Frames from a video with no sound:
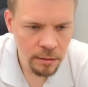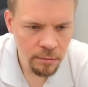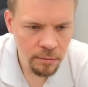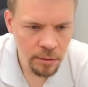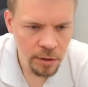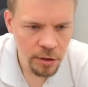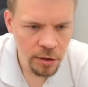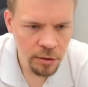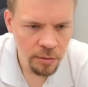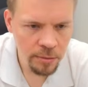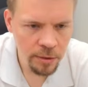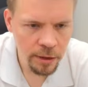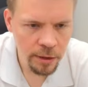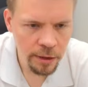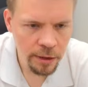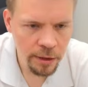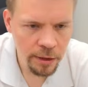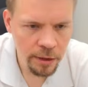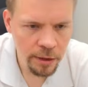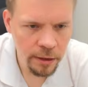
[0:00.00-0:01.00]
Bishop
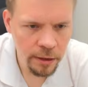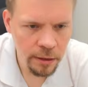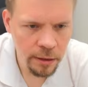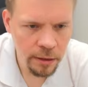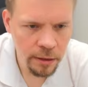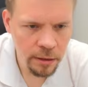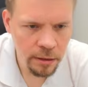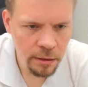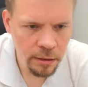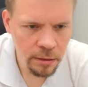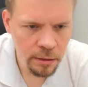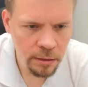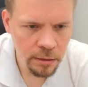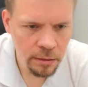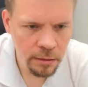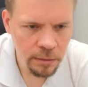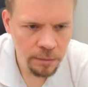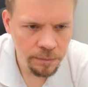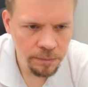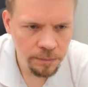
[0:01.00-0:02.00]
here.
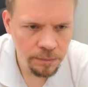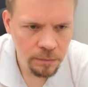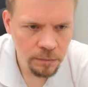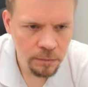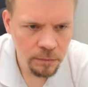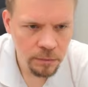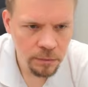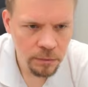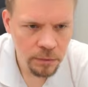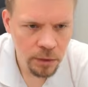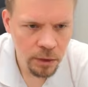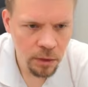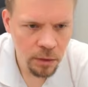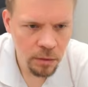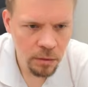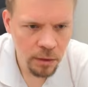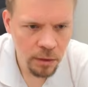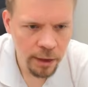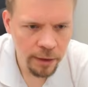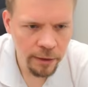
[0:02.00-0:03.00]

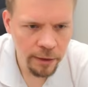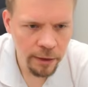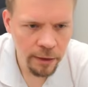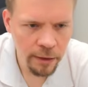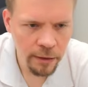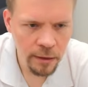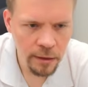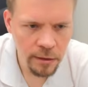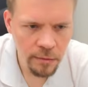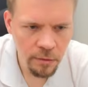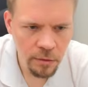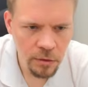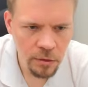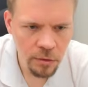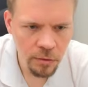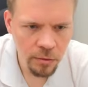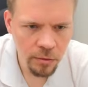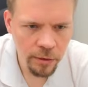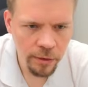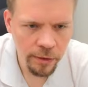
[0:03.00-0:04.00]
Oh, I think this was
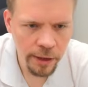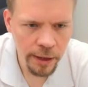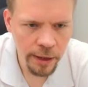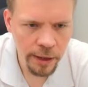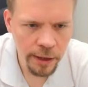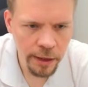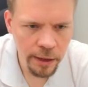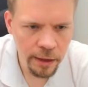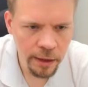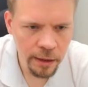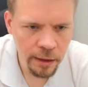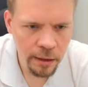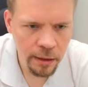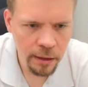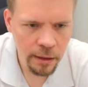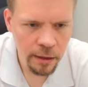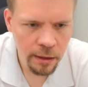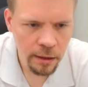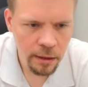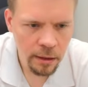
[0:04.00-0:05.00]
too greedy.
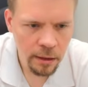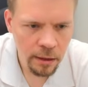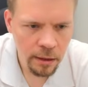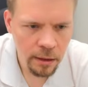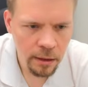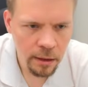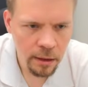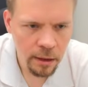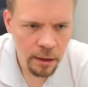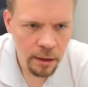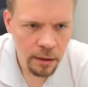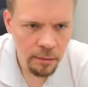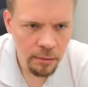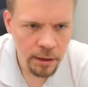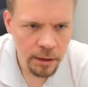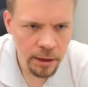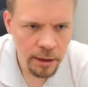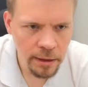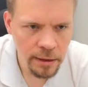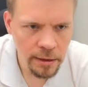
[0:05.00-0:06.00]

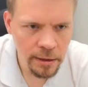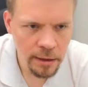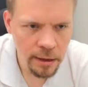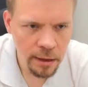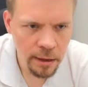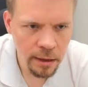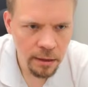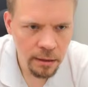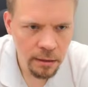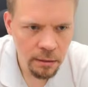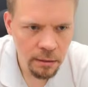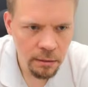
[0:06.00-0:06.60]
But let's see.